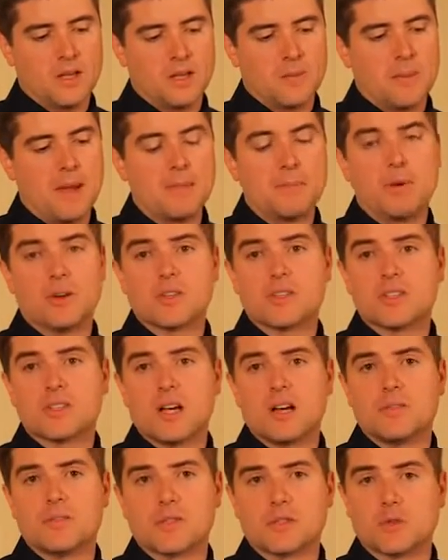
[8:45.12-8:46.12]
The paintball
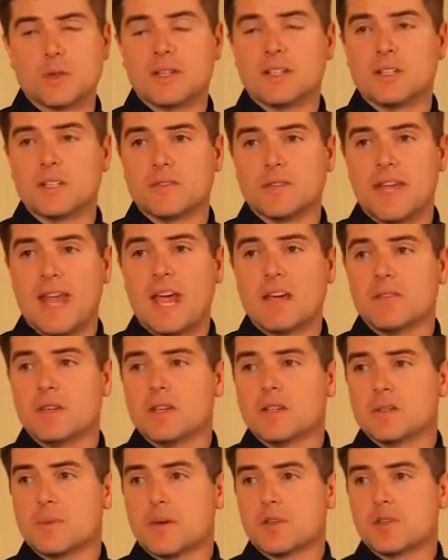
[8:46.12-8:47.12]
itself is relatively heavy,
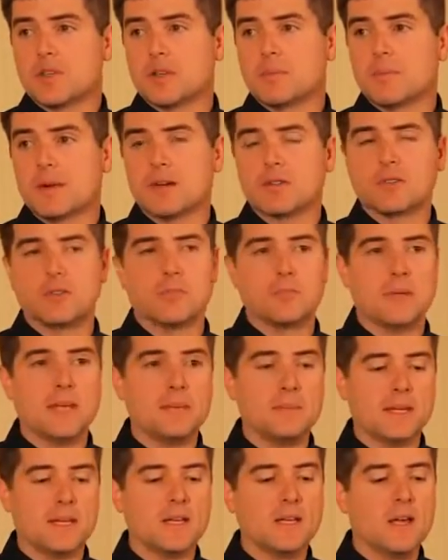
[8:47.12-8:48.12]
especially compared to a
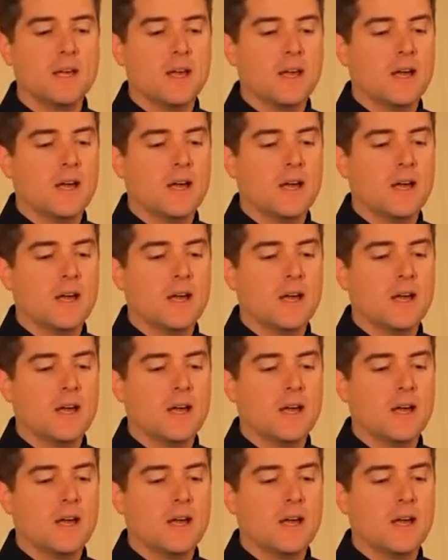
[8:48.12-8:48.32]
BB,